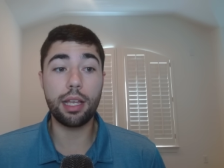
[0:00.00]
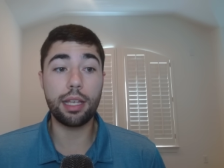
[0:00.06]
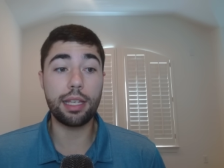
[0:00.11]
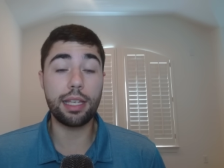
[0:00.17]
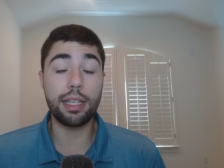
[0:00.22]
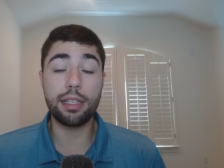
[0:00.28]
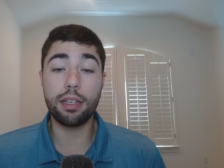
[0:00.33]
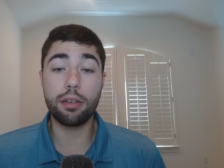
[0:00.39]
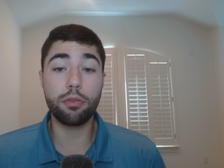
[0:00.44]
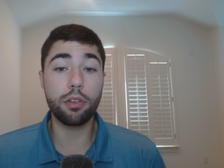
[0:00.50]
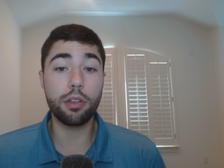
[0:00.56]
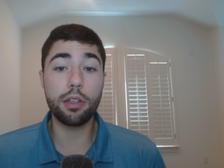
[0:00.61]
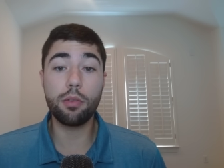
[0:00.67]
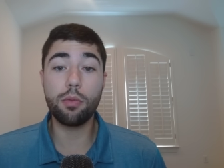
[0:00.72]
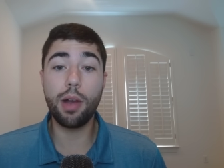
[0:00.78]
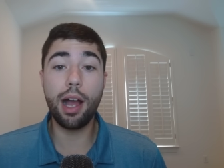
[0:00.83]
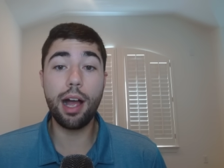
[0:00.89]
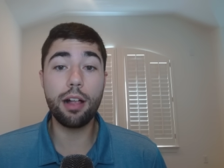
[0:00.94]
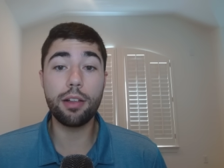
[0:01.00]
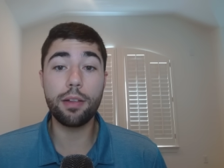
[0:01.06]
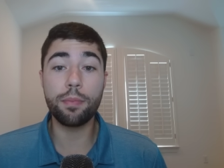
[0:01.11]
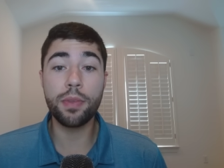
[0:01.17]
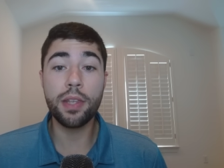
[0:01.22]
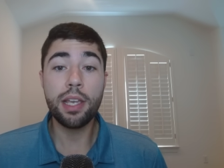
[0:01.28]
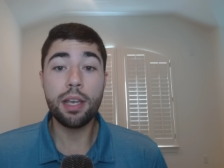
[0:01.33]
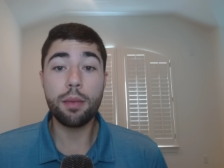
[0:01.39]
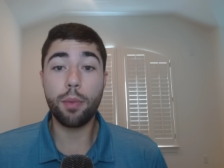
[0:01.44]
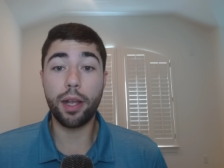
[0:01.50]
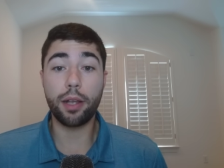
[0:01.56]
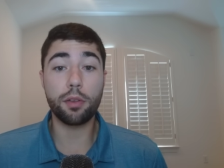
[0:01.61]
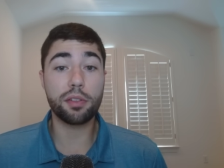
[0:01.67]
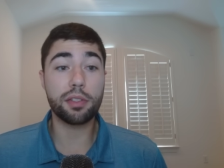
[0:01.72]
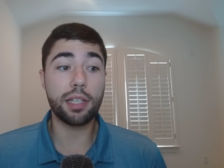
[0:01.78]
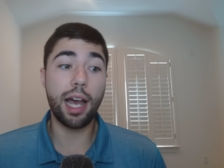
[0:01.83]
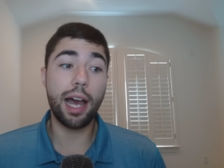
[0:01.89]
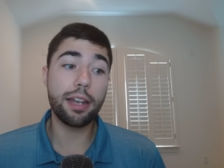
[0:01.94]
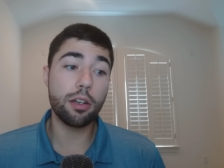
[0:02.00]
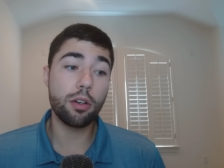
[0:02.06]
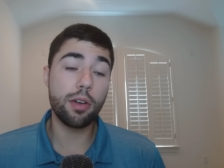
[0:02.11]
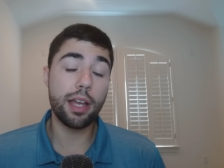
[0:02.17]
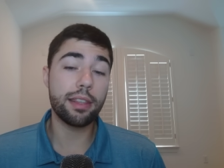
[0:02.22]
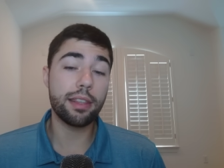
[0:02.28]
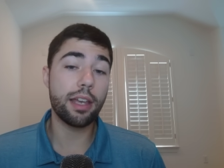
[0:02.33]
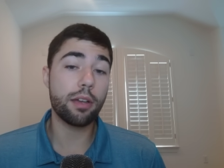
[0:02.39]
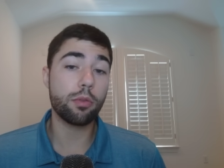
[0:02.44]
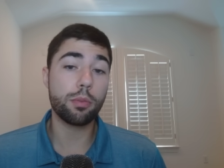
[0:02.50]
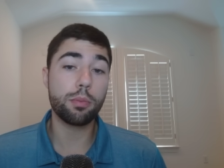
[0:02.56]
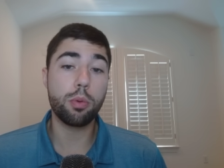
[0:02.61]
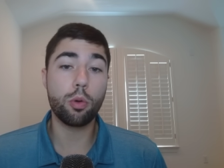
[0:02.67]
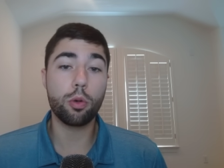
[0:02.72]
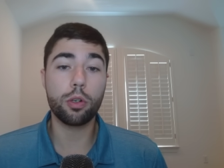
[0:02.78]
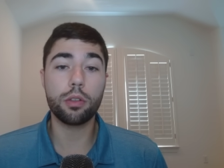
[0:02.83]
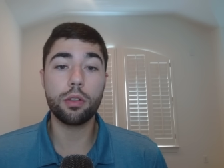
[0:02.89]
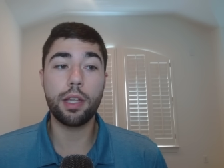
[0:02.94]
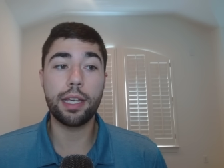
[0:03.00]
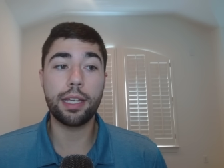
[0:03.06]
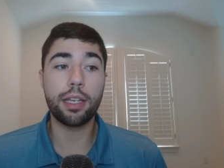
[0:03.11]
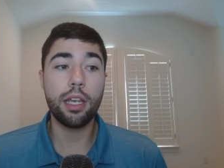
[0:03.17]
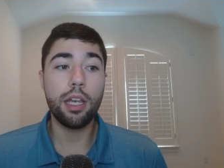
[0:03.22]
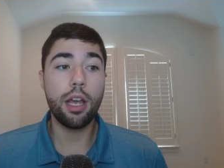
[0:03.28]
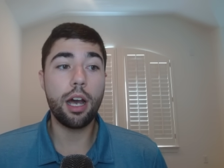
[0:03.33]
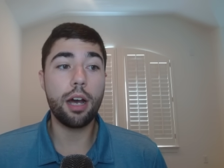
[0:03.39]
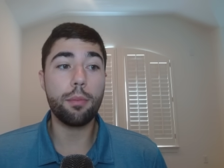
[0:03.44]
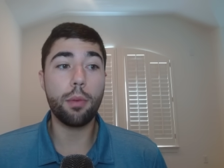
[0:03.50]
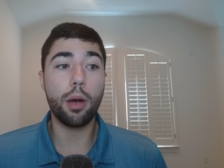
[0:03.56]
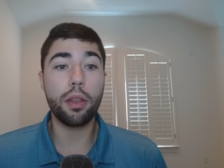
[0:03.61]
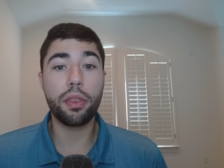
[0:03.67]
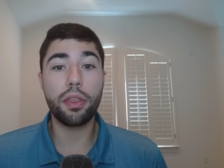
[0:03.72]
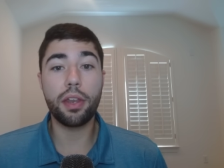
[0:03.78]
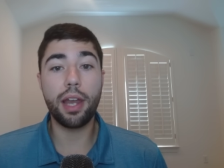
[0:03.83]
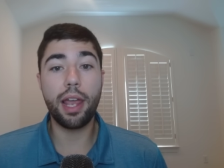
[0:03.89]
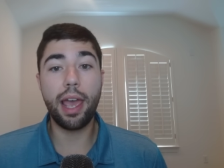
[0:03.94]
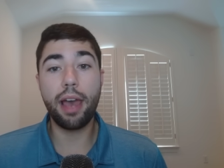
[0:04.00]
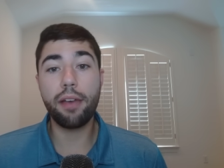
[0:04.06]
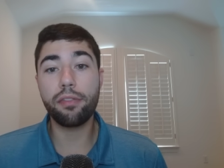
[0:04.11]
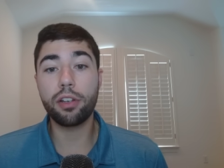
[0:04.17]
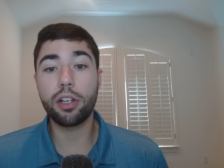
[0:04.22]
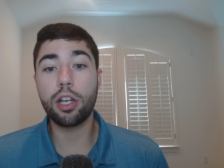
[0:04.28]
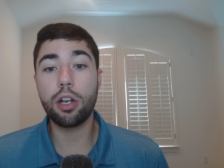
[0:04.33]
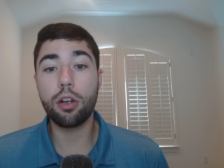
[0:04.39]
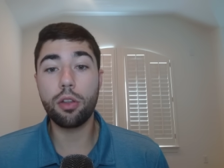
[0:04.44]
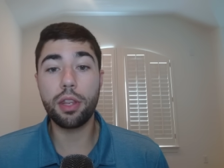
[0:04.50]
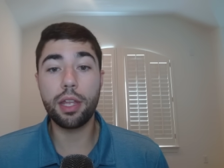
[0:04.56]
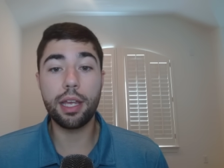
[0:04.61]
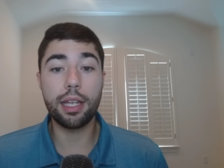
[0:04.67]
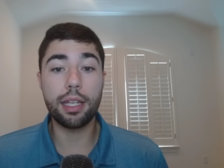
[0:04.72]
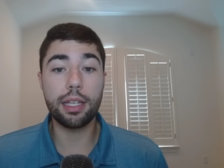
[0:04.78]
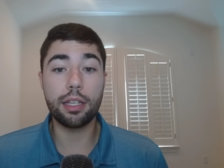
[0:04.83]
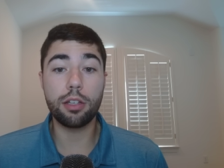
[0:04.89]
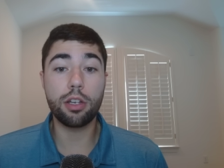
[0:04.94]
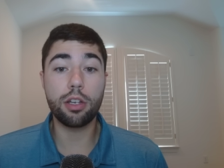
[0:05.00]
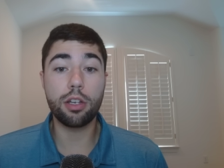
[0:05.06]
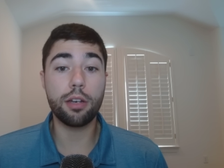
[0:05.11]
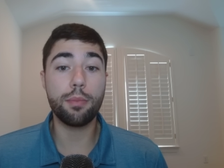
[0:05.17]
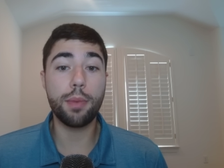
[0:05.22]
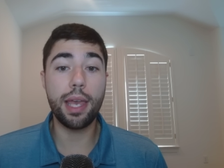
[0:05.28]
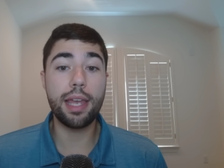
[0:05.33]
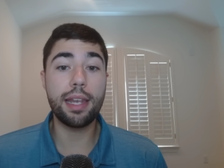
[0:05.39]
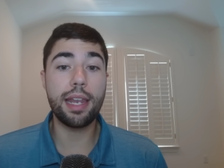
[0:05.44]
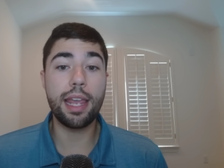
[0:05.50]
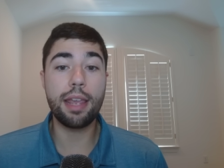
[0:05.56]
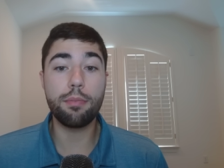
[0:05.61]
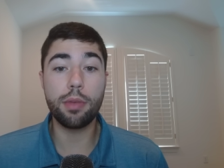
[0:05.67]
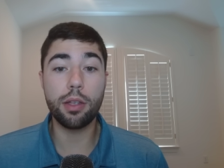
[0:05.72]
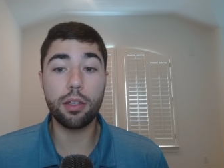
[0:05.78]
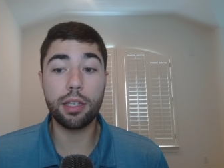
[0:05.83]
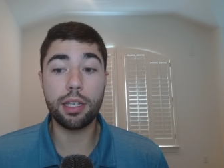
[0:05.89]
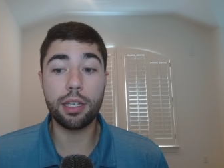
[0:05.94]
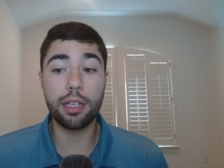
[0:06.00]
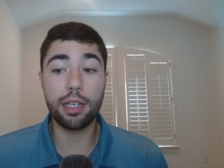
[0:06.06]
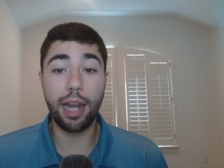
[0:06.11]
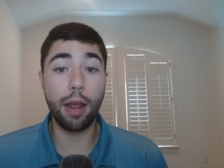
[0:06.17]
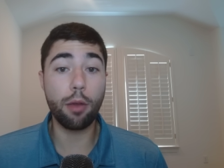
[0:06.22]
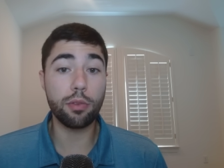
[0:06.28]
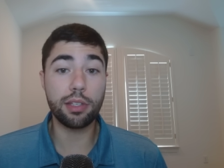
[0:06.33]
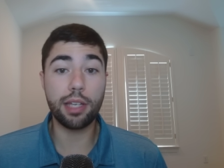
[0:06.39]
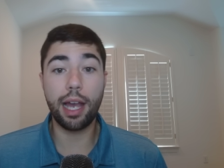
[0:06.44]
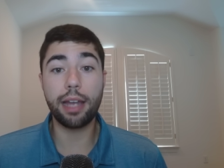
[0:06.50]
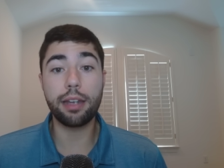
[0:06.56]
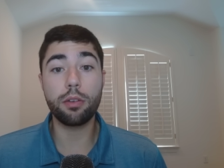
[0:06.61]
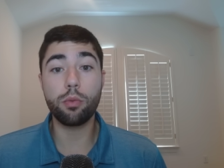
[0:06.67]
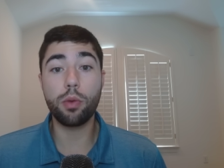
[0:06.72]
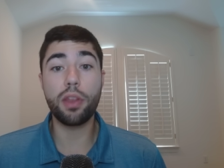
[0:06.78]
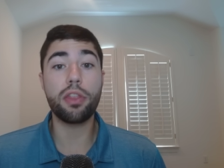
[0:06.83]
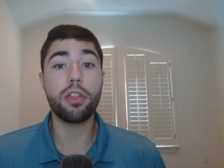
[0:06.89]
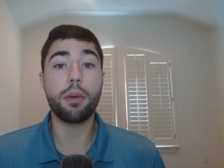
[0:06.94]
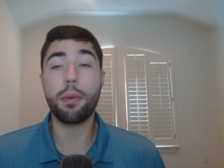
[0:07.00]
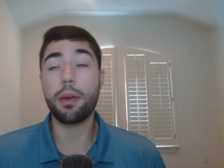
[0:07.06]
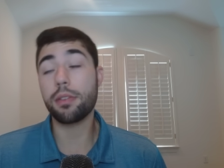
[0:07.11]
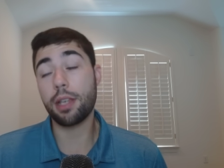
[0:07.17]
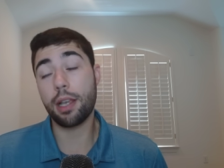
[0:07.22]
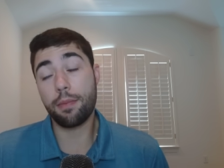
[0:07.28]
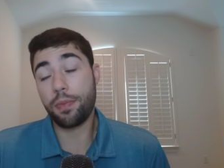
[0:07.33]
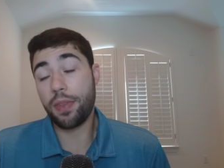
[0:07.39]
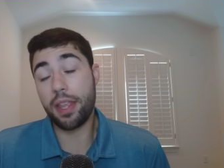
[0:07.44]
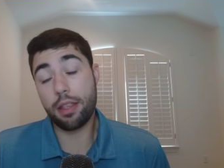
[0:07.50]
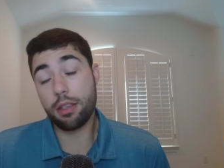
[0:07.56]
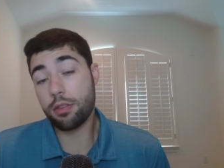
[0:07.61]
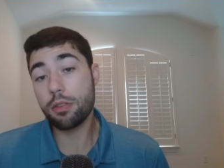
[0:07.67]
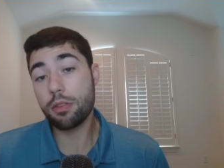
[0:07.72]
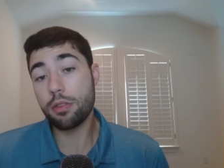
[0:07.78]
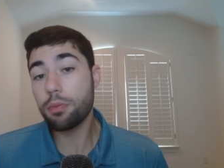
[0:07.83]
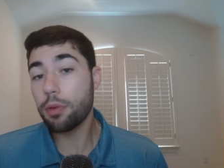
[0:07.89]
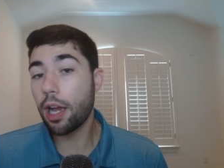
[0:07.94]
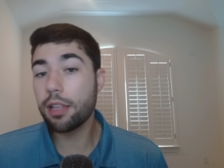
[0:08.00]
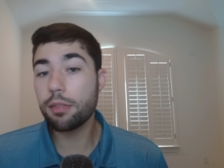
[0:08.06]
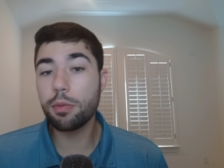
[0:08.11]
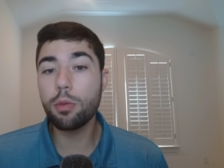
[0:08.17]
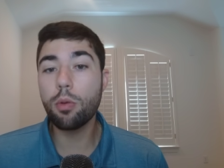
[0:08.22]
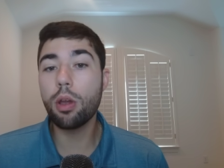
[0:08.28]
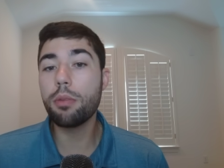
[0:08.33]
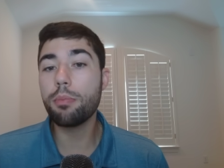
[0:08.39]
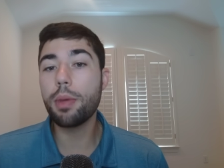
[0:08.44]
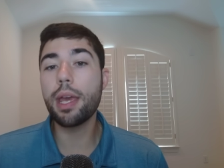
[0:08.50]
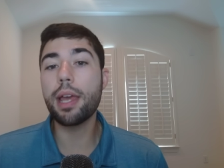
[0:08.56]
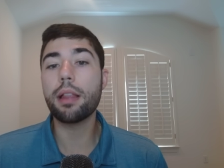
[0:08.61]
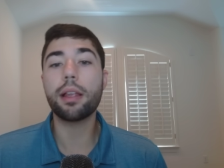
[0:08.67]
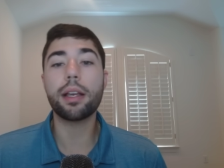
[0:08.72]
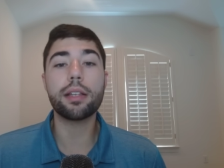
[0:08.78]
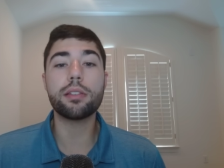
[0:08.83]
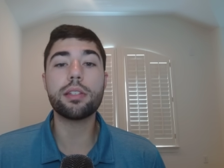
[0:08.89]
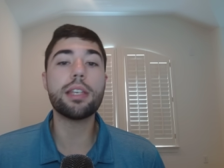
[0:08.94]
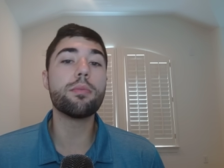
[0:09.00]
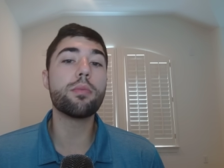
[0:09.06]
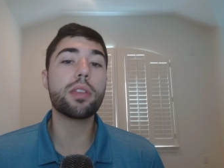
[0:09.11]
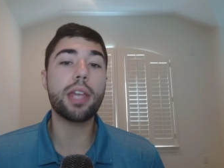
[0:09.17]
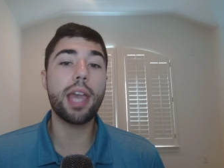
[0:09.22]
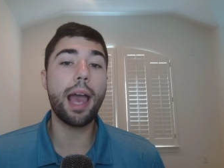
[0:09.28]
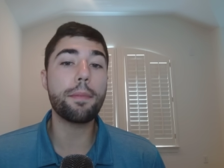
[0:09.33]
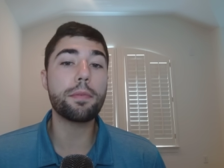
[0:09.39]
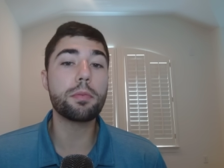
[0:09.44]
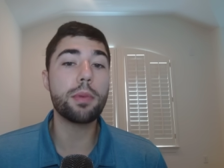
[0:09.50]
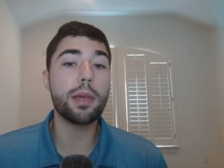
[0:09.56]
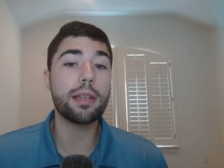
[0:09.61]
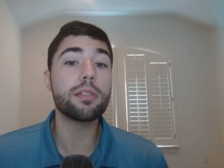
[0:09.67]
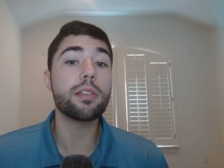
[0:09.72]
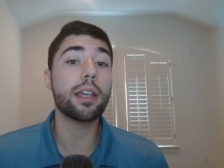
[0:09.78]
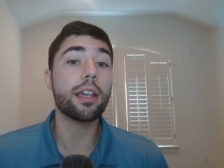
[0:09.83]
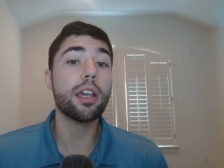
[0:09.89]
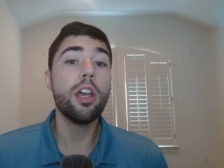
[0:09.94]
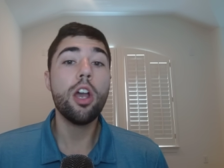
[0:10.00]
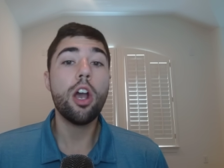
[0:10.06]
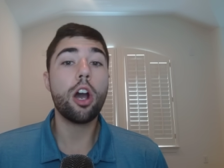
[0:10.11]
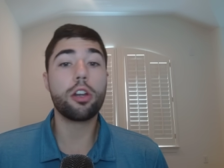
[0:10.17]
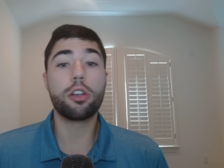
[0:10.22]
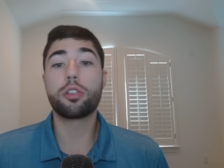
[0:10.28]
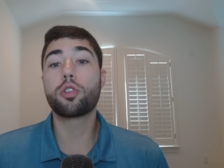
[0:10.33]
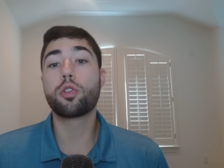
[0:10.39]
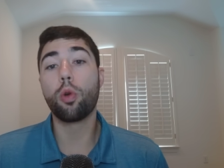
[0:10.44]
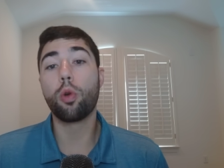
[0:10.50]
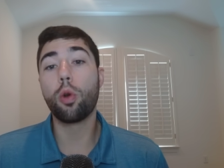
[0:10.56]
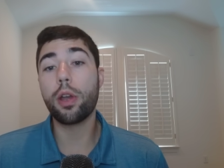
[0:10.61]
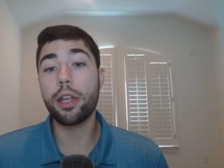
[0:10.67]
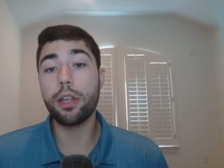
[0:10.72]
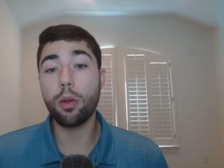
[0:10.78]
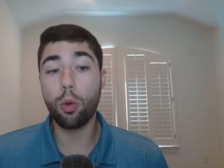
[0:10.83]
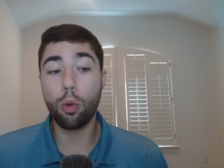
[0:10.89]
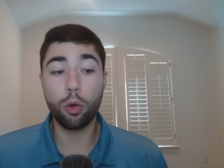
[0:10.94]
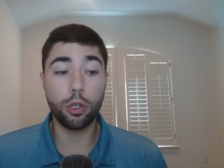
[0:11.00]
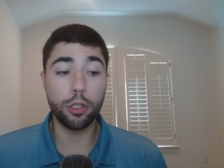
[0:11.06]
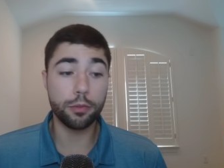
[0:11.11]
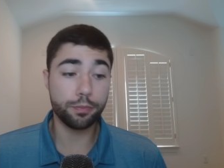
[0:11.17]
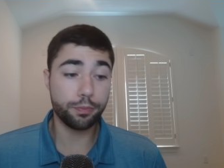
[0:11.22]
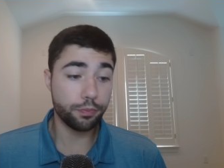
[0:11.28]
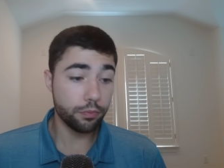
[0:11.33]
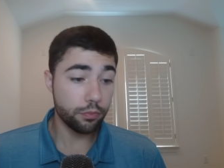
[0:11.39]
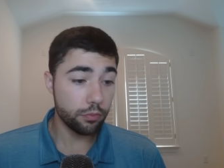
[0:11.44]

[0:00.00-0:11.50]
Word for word: he did really well, and Michael Scotto had that report like a month and a half ago that he'll command eight million dollars, and I was kind of with them. I was like, that doesn't surprise me one bit. Like, a team with cap space, like a Detroit or